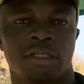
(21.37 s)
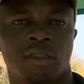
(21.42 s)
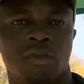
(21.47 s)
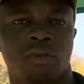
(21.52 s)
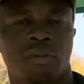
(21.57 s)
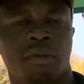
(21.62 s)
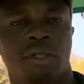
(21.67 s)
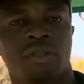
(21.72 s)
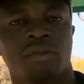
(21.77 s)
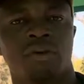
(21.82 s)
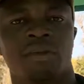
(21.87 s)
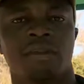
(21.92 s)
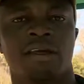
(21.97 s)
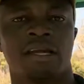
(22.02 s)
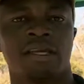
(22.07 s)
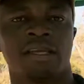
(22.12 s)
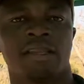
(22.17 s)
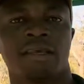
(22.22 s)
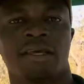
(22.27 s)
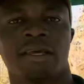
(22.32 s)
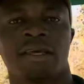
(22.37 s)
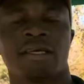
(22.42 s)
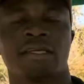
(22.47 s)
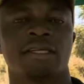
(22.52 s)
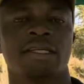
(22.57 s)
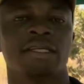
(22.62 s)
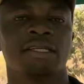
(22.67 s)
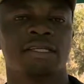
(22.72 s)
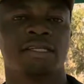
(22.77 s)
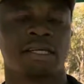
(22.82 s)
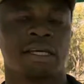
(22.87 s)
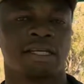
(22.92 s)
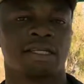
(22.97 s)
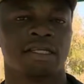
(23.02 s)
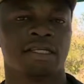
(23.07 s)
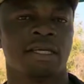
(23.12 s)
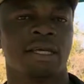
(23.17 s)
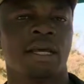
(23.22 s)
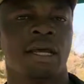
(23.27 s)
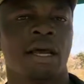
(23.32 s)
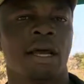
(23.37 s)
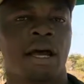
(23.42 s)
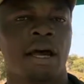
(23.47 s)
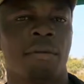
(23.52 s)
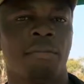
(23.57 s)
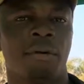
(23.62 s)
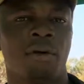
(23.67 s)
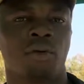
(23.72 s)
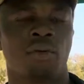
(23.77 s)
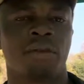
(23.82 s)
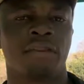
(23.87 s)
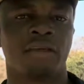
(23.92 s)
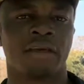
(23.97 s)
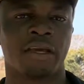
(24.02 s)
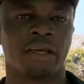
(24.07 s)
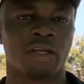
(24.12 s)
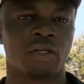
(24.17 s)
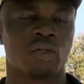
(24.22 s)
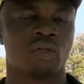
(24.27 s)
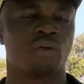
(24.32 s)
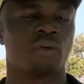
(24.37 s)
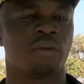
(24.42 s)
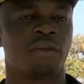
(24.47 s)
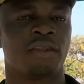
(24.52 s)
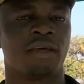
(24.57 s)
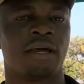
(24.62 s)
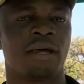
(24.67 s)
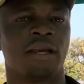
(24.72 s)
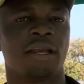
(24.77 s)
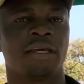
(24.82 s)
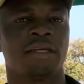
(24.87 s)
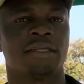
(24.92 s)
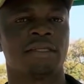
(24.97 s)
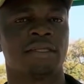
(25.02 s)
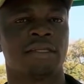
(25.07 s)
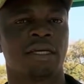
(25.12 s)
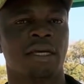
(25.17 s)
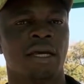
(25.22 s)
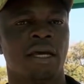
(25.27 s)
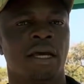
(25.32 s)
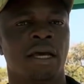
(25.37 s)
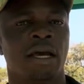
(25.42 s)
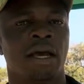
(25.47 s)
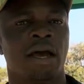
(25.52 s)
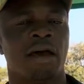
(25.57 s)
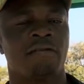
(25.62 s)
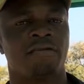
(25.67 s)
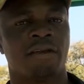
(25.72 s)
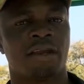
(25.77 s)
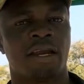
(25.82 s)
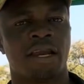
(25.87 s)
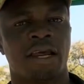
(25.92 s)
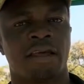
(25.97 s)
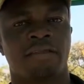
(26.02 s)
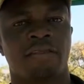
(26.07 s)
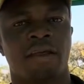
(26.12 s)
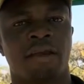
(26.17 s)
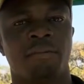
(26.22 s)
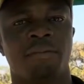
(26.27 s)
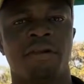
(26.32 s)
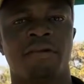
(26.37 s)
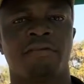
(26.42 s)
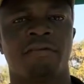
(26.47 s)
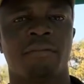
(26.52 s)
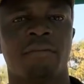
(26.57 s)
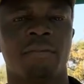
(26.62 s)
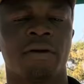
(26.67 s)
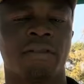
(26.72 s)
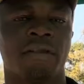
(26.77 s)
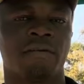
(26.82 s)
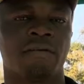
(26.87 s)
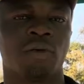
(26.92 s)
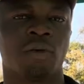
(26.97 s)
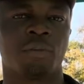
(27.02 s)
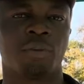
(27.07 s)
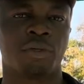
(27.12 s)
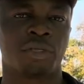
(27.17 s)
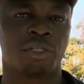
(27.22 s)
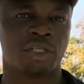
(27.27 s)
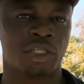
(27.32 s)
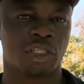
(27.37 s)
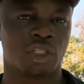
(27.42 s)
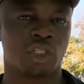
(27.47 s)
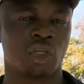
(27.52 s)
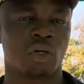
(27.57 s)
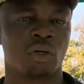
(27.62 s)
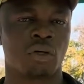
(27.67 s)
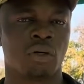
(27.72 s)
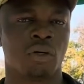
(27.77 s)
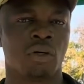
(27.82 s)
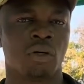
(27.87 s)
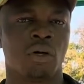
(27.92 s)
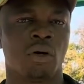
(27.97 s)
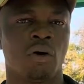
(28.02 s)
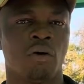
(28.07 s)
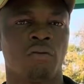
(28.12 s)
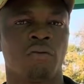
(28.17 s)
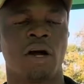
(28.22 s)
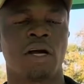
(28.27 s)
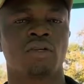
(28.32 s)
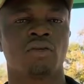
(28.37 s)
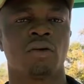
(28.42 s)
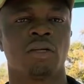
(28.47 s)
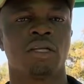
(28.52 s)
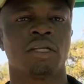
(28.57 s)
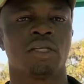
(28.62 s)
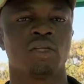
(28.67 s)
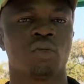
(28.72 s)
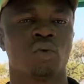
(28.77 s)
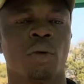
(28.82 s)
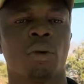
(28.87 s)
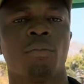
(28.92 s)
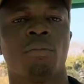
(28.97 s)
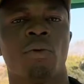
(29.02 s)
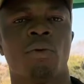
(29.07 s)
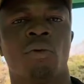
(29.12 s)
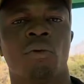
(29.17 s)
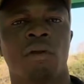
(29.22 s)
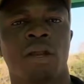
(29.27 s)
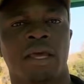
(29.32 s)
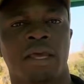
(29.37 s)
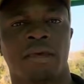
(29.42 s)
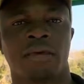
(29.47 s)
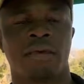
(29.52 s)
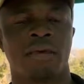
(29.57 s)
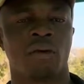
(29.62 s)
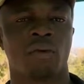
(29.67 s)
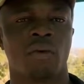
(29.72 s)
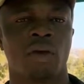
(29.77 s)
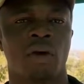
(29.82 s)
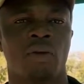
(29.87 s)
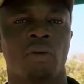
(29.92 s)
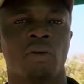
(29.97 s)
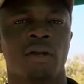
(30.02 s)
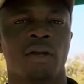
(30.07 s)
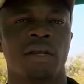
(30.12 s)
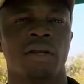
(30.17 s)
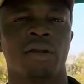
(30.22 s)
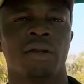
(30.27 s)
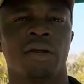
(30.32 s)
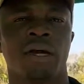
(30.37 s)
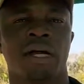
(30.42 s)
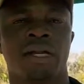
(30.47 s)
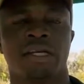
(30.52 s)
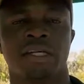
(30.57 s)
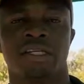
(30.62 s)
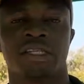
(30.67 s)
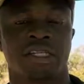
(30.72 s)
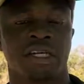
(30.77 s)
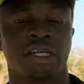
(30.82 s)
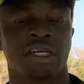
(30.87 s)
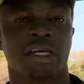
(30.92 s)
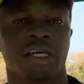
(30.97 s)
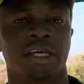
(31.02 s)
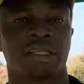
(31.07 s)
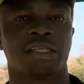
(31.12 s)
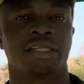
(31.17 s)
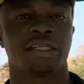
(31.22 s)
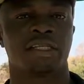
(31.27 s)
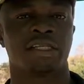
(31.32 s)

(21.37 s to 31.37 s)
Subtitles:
to make sure that they get insights about what they can do on their land. I've realized that many farmers, they with potential of actually doing more. Like here we are on 110 hectares